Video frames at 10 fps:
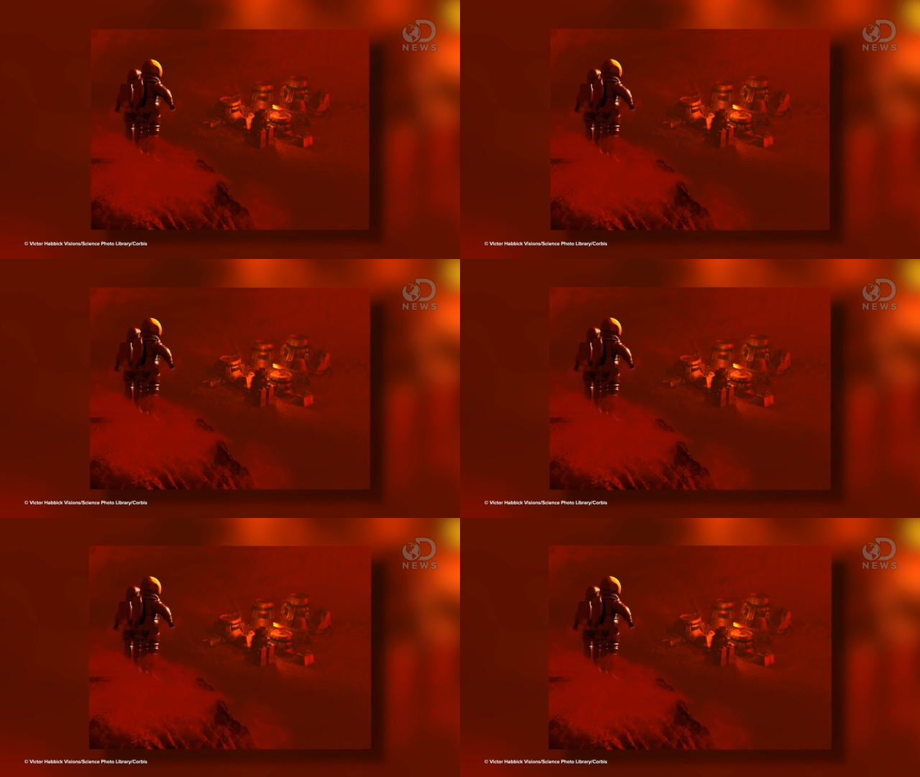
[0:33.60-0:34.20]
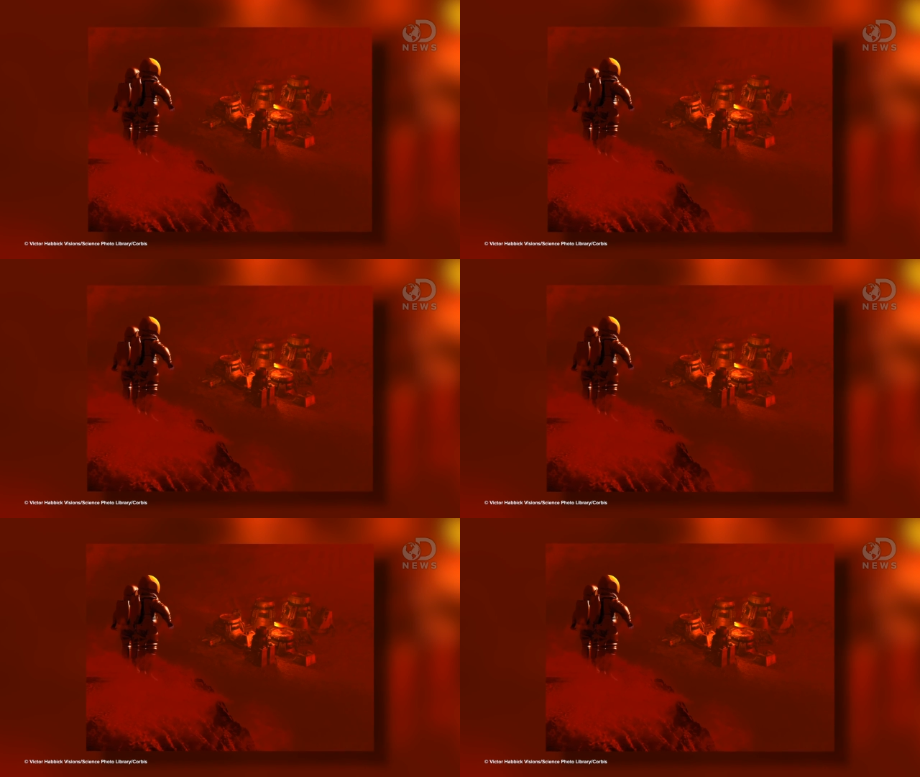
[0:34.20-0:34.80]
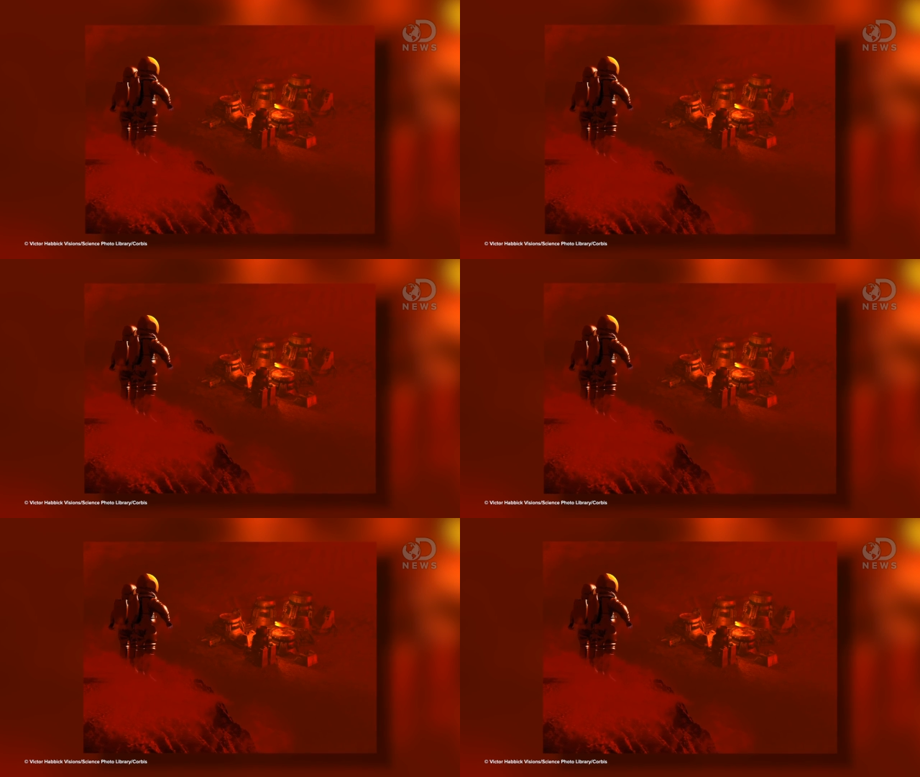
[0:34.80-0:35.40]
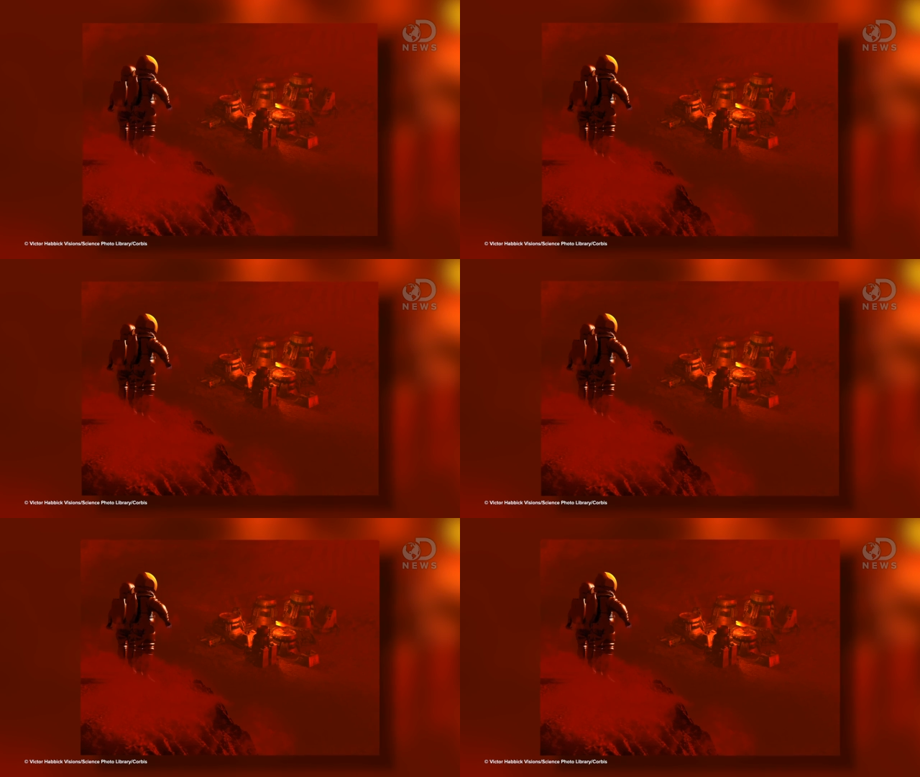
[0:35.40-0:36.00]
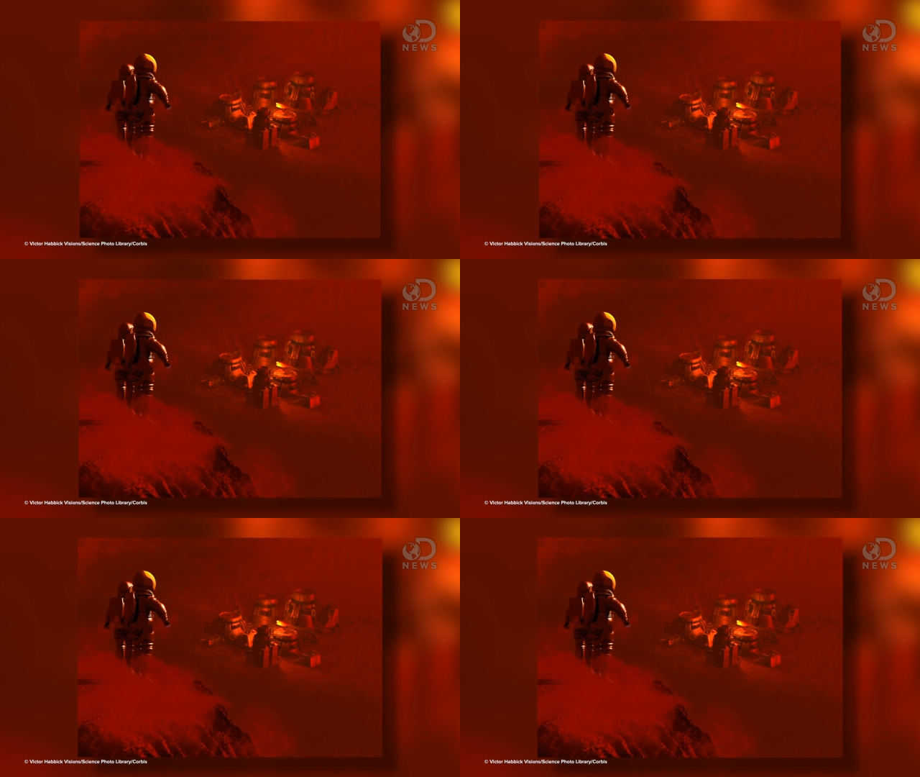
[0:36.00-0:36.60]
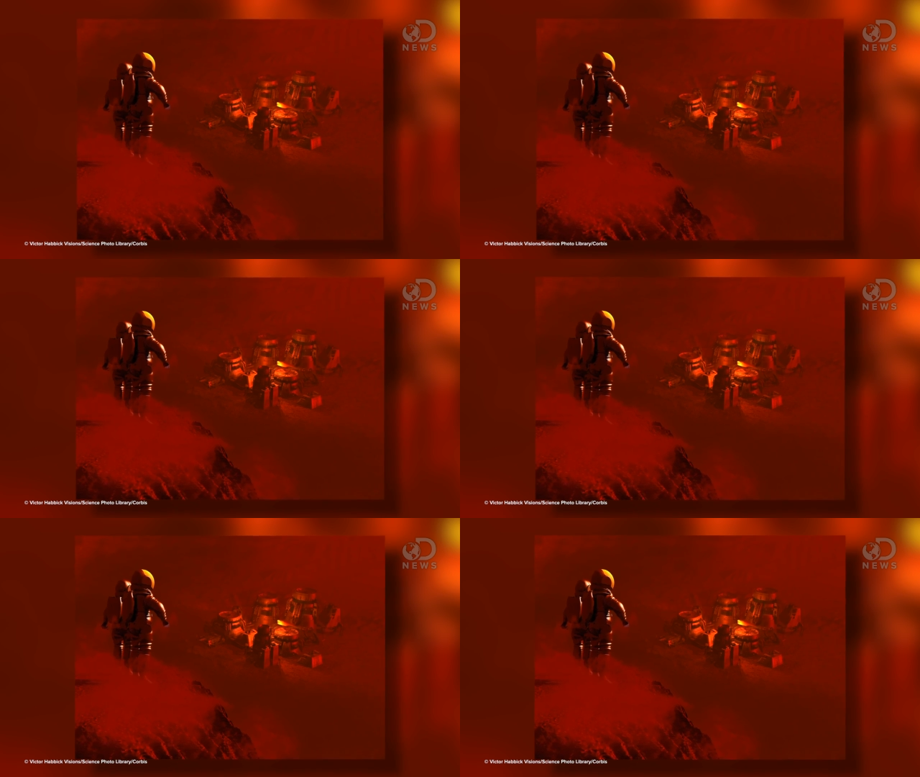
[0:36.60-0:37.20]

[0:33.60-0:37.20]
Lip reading: [unreadable: no face in view]